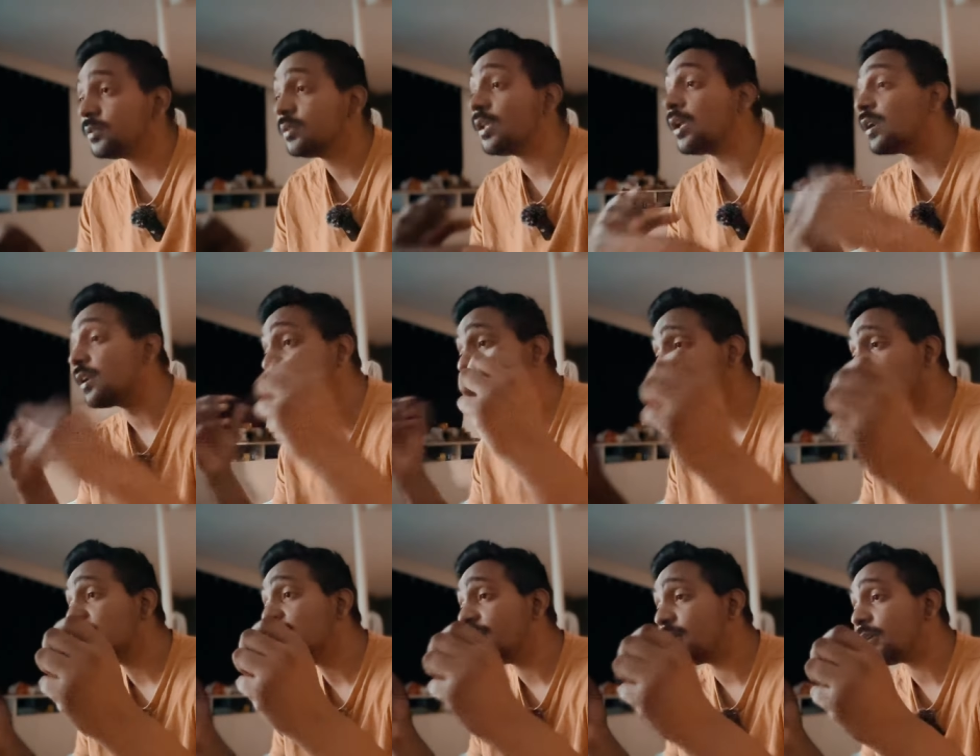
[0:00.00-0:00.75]
the
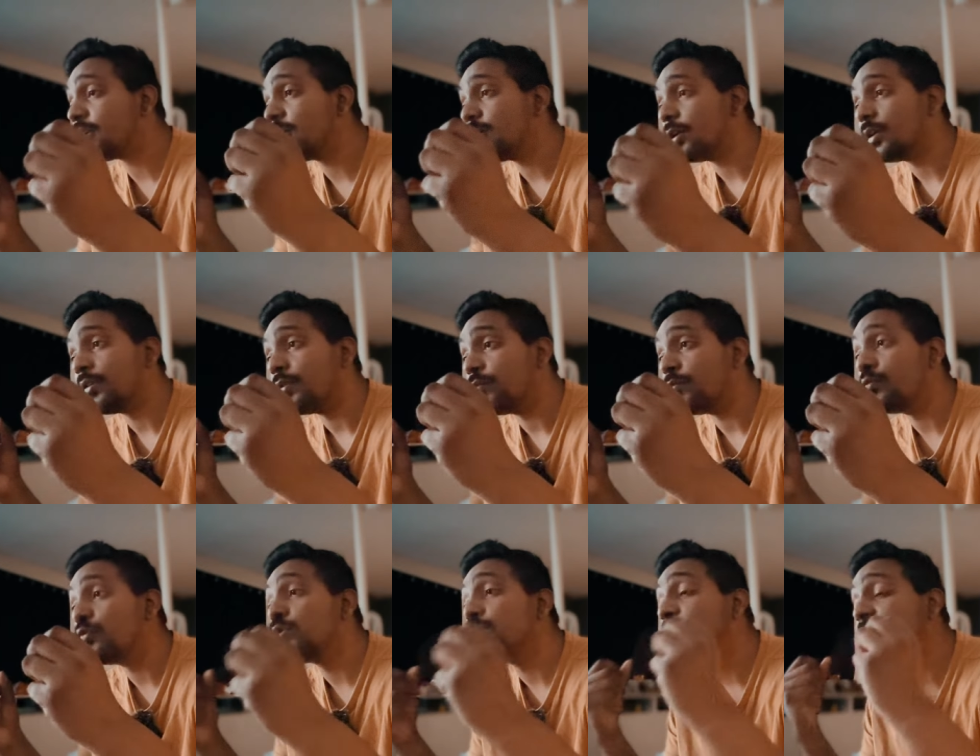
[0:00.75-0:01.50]
result
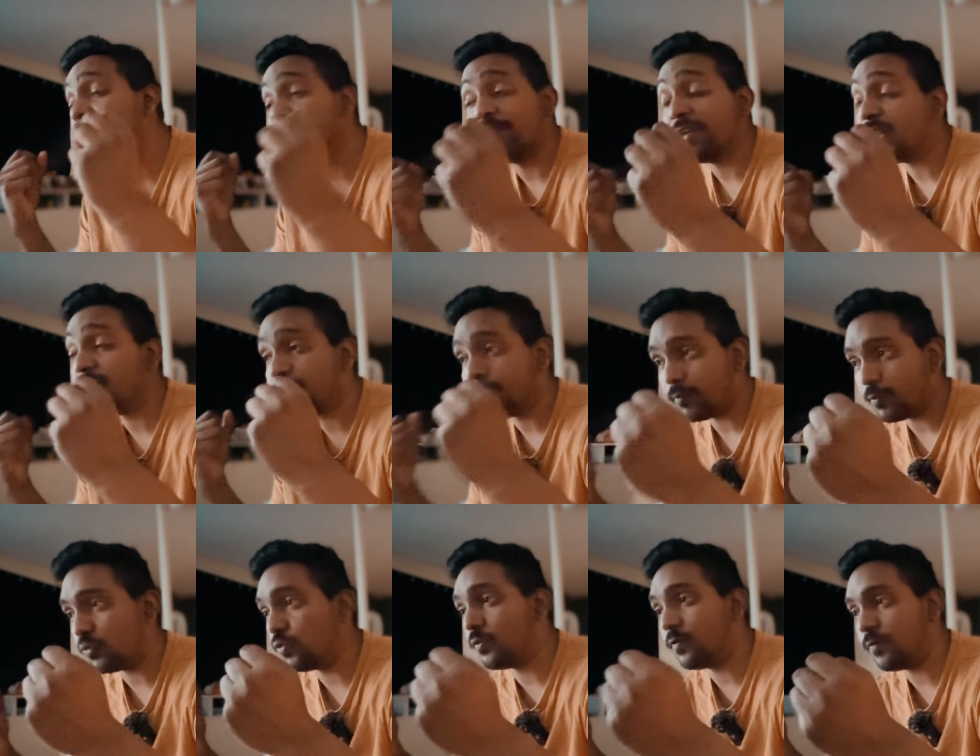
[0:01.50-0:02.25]
would be very
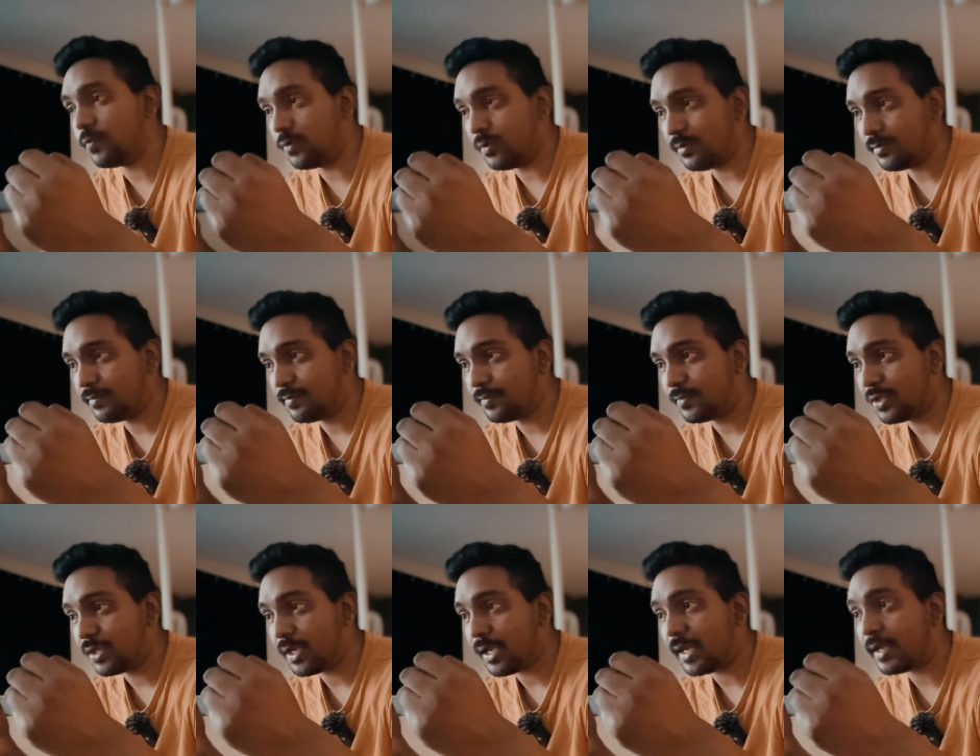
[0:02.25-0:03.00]
fruitful
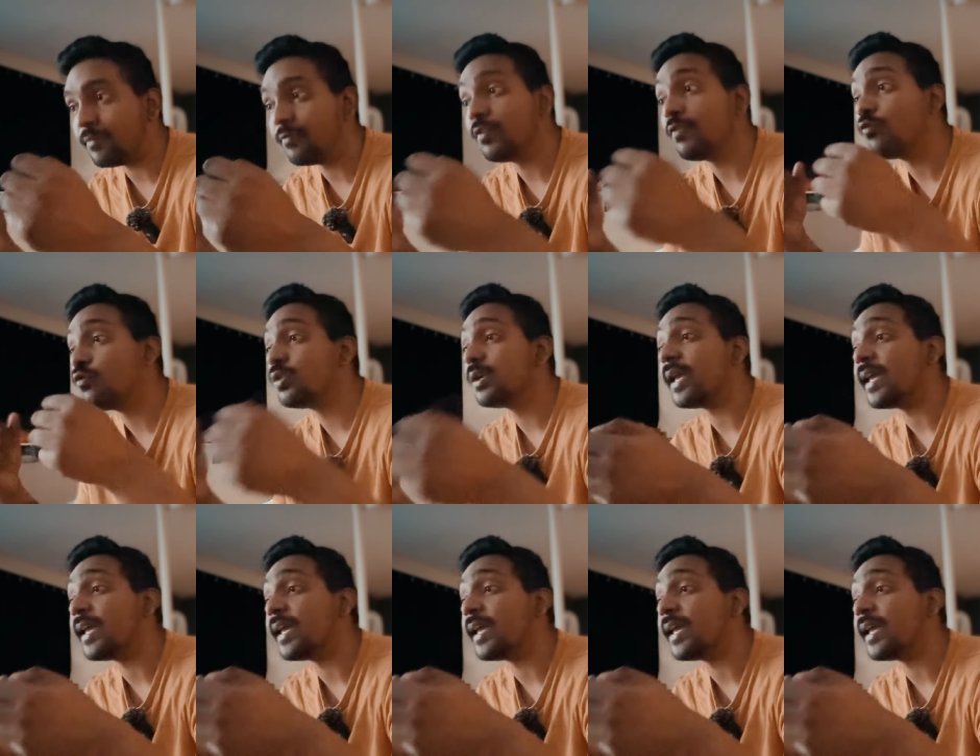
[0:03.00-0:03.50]
and we would